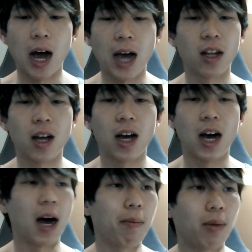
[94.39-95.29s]

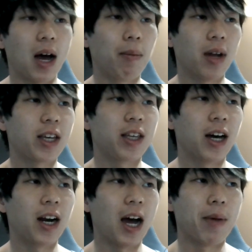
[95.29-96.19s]
I'm lucky
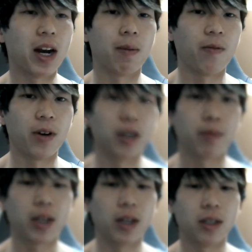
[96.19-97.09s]
that I met him first,
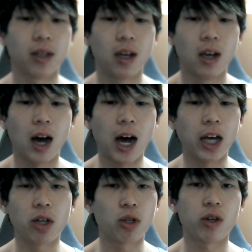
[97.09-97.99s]
because I
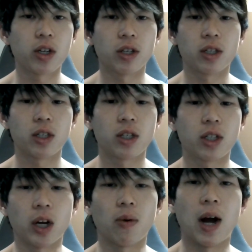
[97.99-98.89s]
usually just
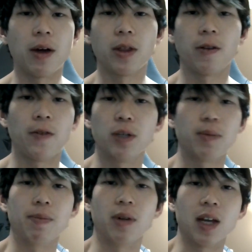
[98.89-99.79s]
stick around the first
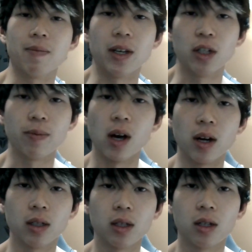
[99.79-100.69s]
people I meet, to be
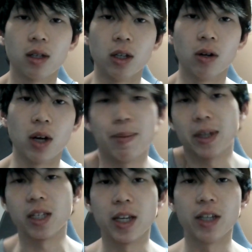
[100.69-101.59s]
honest. You know, it
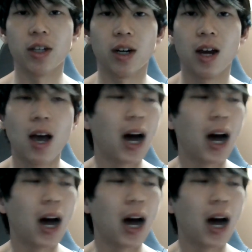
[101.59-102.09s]
makes it easier.